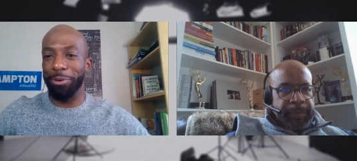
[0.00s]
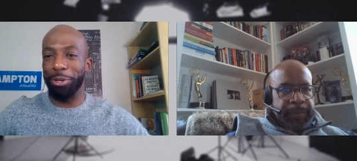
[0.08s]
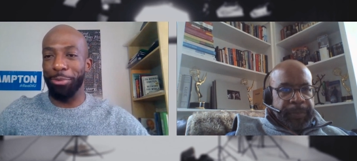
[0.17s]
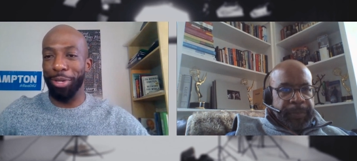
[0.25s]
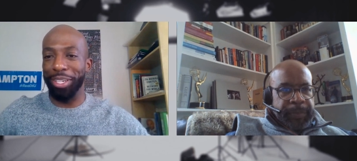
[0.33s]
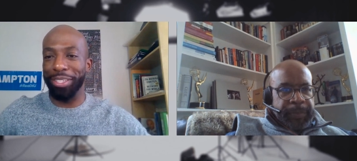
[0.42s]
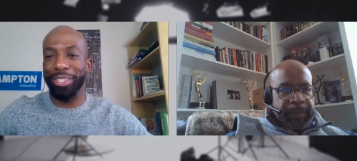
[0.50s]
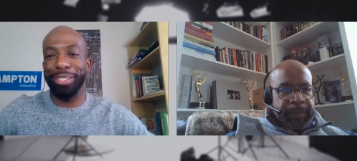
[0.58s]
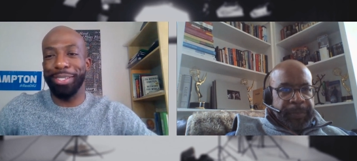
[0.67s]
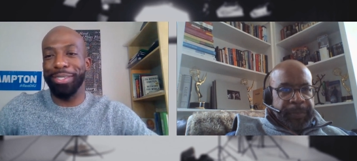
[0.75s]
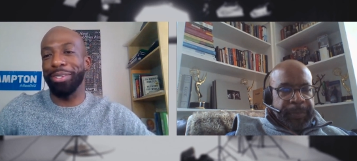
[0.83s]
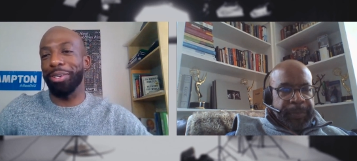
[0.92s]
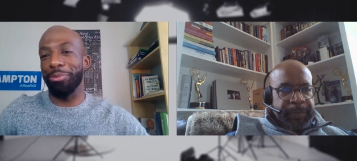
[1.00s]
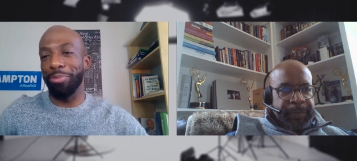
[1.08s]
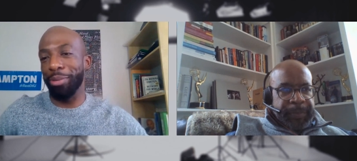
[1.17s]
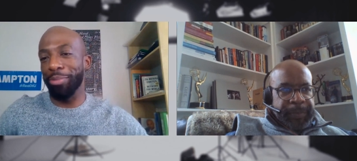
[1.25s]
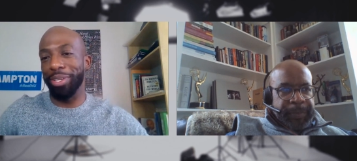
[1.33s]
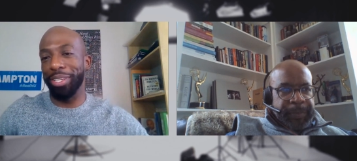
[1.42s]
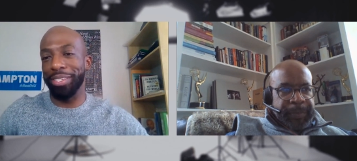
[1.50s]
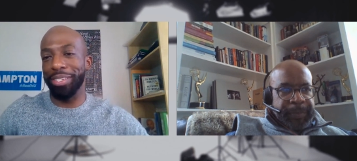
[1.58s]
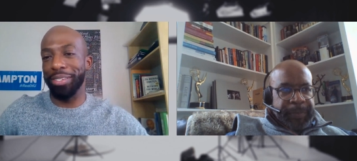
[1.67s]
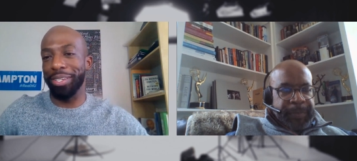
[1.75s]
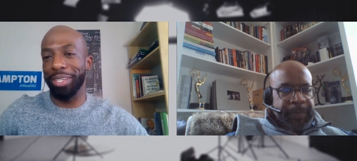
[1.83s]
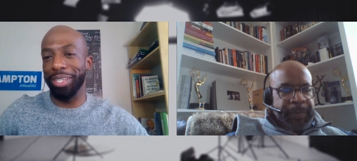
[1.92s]
Speaker 1: for you? Because this is a commitment. This
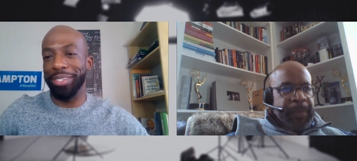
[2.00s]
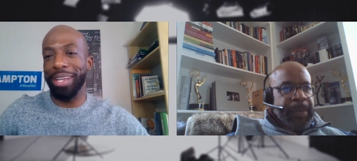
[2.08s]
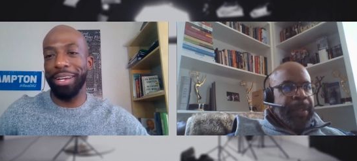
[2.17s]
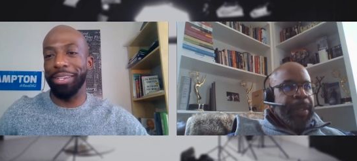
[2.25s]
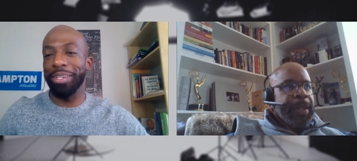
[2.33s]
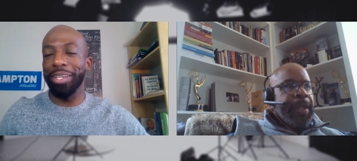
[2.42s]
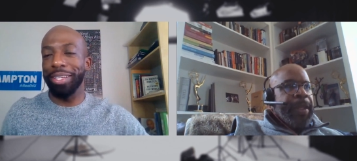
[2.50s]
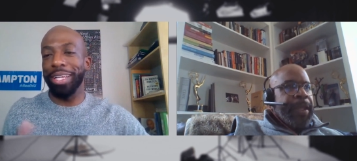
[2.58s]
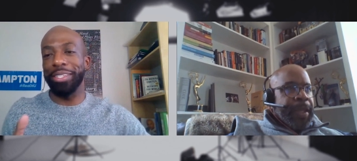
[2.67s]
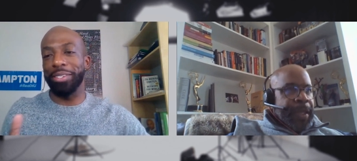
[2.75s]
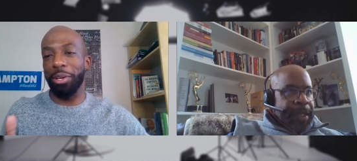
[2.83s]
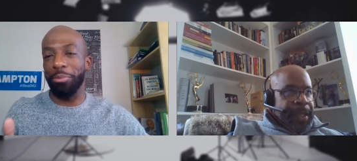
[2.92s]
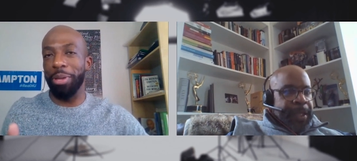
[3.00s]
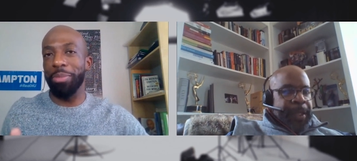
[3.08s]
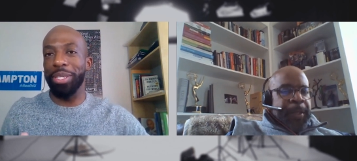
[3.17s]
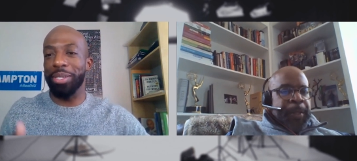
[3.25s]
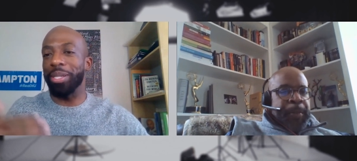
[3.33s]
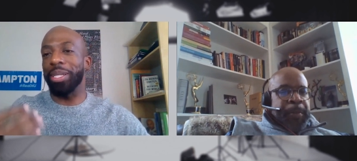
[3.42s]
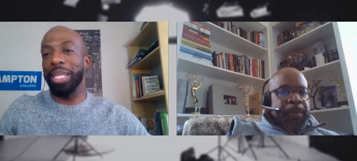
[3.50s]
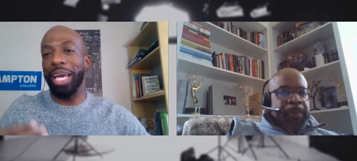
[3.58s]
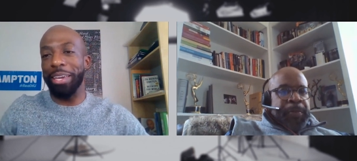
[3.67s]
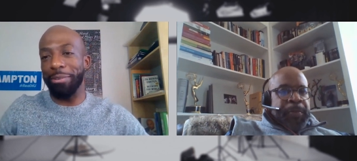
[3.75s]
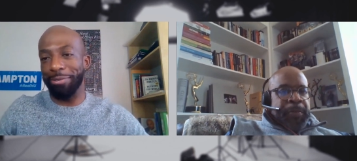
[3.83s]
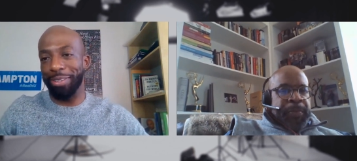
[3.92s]
is a it's not a not just a commitment. It's a
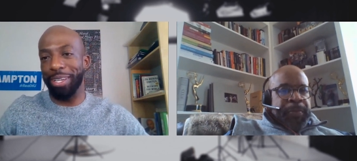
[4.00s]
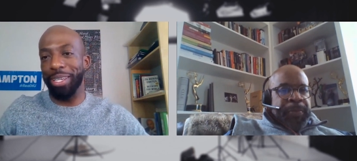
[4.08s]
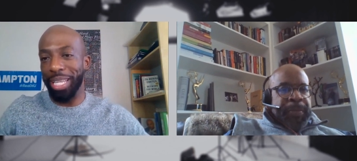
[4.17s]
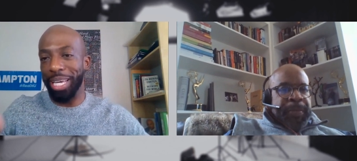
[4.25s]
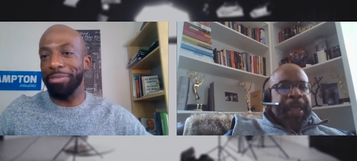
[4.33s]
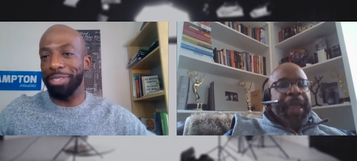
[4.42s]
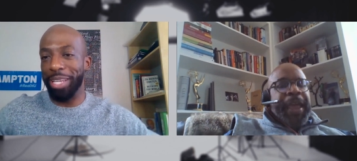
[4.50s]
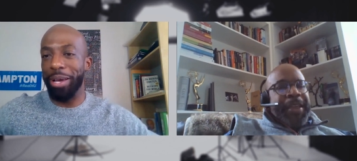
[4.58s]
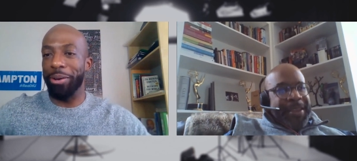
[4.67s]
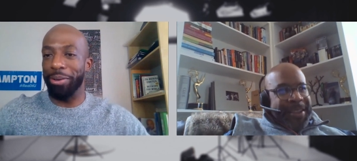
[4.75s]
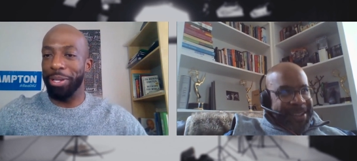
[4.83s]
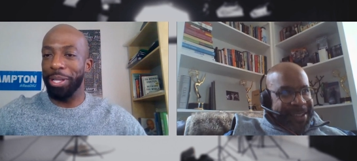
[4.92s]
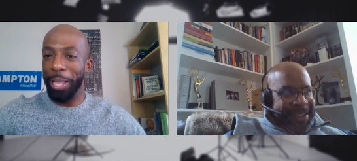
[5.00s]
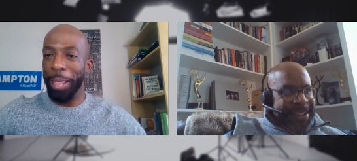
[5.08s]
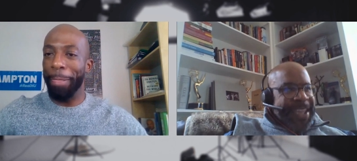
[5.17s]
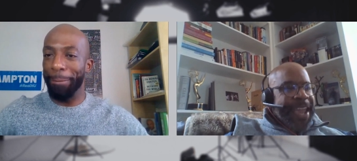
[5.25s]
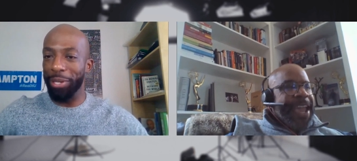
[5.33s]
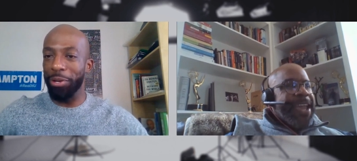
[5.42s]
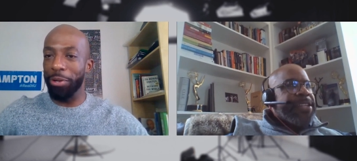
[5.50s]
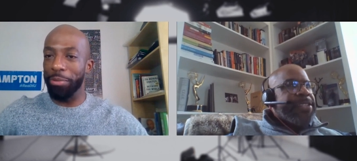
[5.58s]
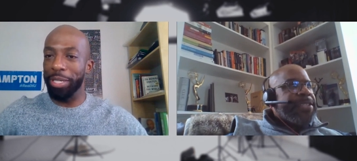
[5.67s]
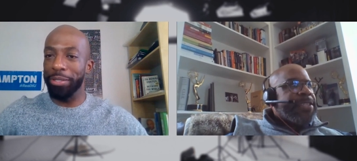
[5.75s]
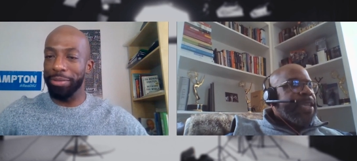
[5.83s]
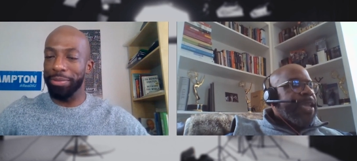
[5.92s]
life, a lifestyle. Yeah, yeah. You know
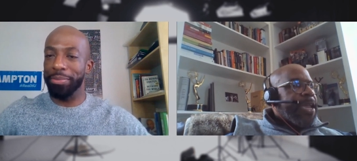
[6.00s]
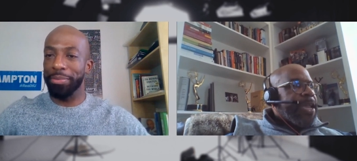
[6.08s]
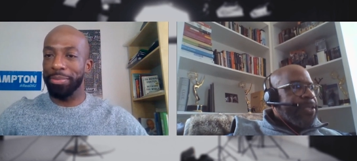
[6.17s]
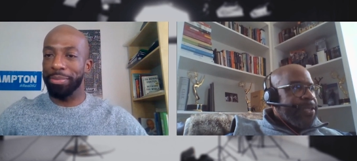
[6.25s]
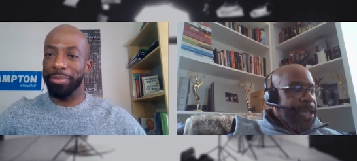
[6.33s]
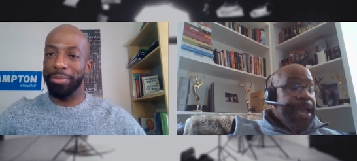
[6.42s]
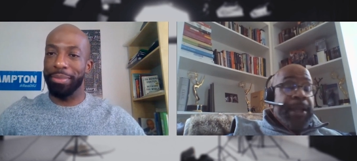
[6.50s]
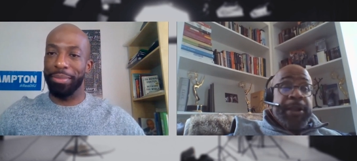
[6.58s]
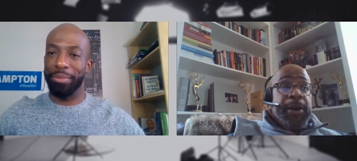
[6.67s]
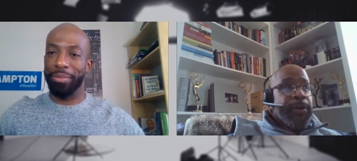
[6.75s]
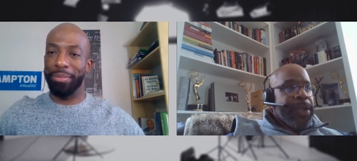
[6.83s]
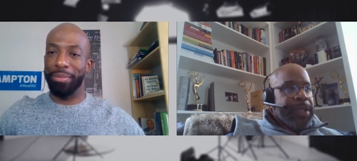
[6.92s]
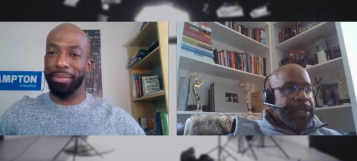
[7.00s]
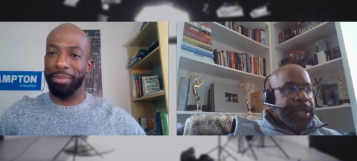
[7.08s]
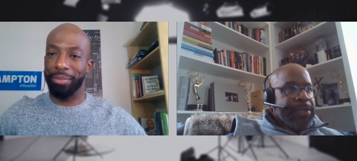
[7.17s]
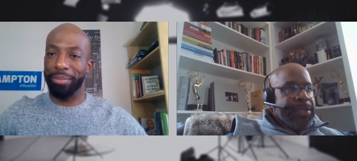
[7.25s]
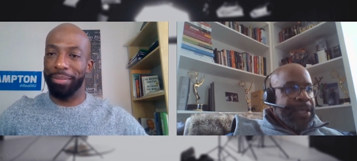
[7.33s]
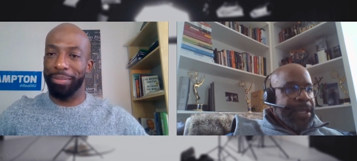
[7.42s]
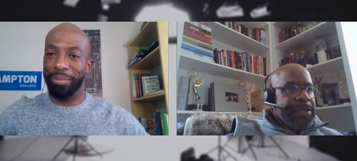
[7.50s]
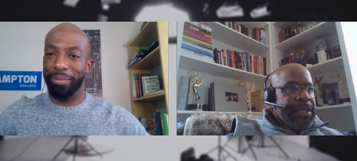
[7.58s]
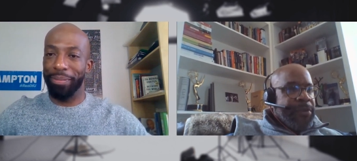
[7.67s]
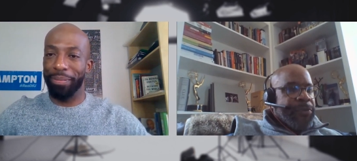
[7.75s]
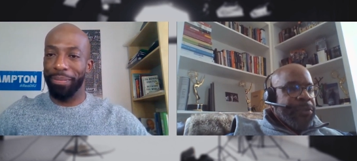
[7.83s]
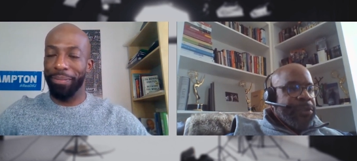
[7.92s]
it's
Speaker 2: I mean? it's yeah. No, it it's
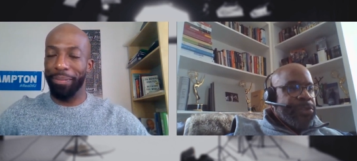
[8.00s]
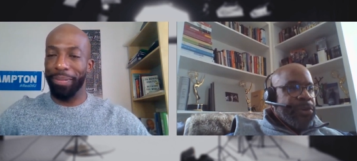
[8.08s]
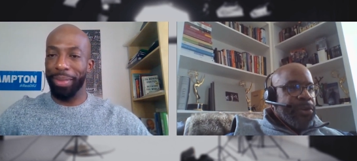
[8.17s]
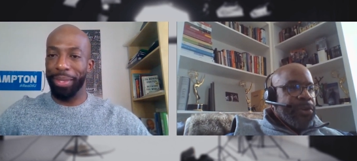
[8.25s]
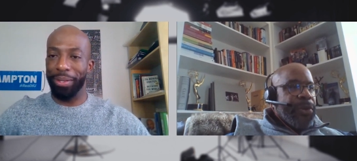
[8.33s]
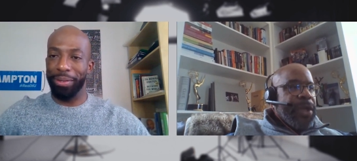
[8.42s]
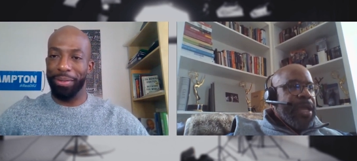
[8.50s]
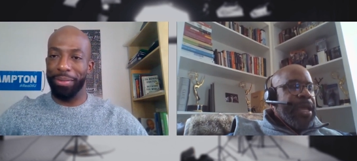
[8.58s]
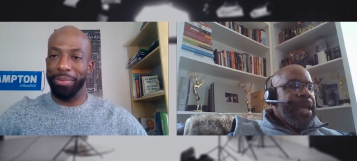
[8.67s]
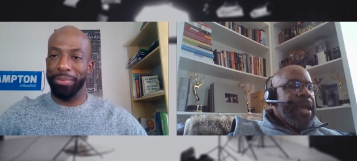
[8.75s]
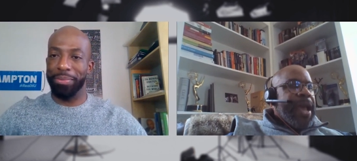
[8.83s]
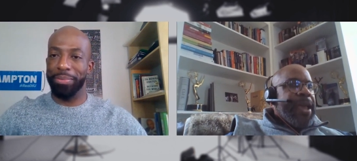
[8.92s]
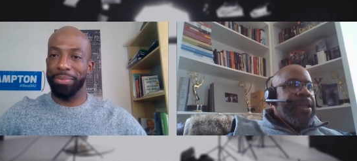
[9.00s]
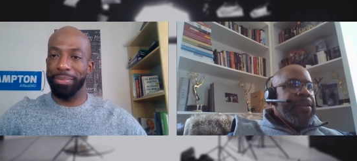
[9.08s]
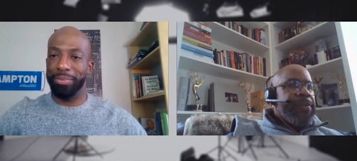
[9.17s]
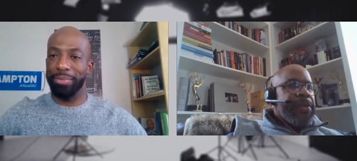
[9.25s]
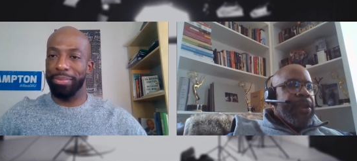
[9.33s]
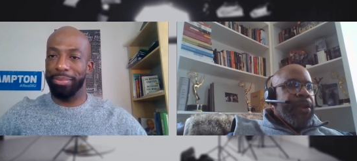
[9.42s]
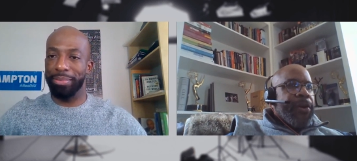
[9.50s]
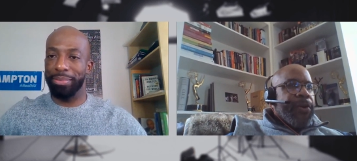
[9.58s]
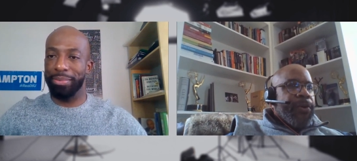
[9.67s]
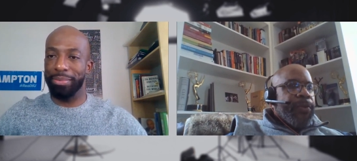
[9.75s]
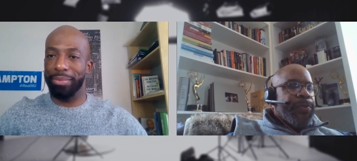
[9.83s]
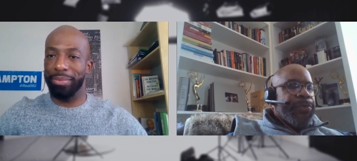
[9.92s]
it definitely true. I you
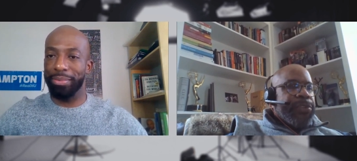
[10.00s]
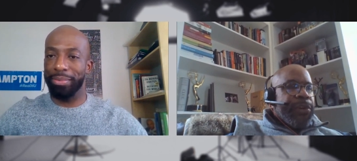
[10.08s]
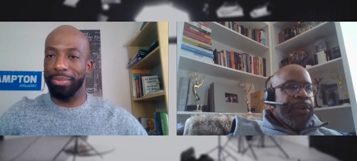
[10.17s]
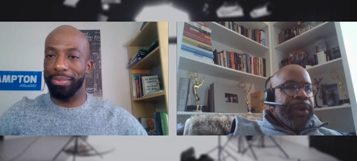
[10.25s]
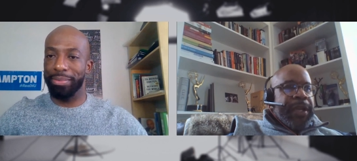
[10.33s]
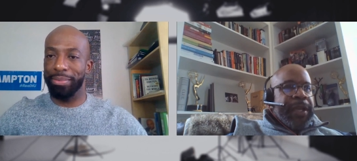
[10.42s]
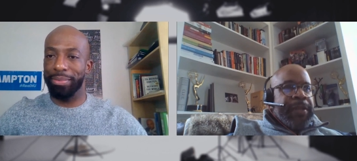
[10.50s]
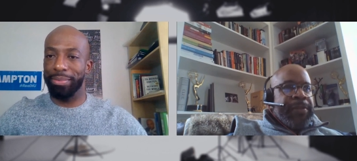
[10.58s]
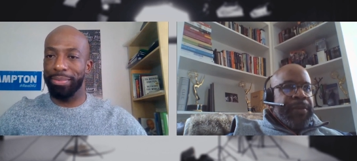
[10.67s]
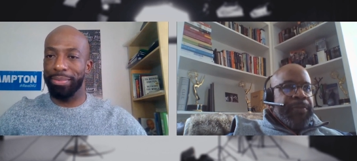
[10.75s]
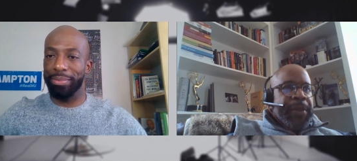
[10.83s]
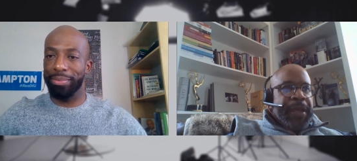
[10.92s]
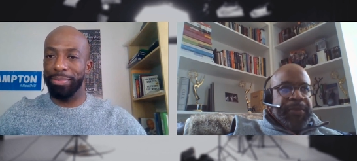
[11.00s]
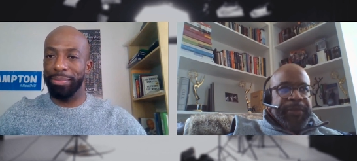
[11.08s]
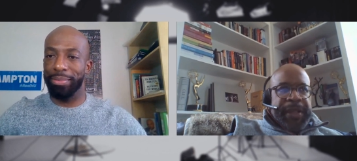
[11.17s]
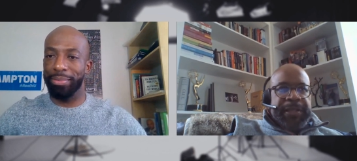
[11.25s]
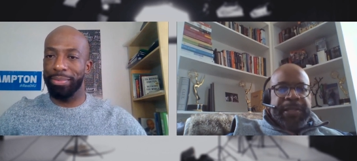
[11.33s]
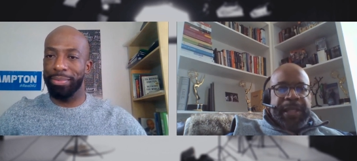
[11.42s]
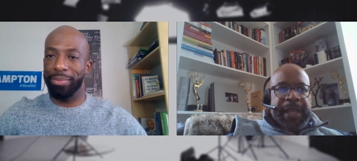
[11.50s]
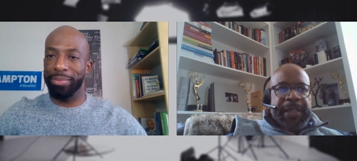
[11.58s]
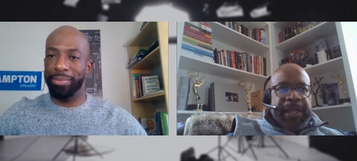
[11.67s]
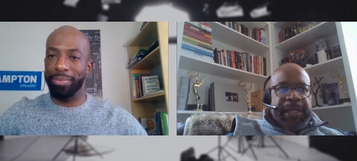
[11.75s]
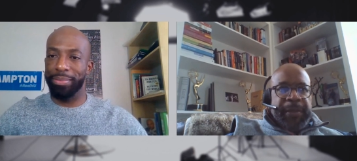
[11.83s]
know during the big events like the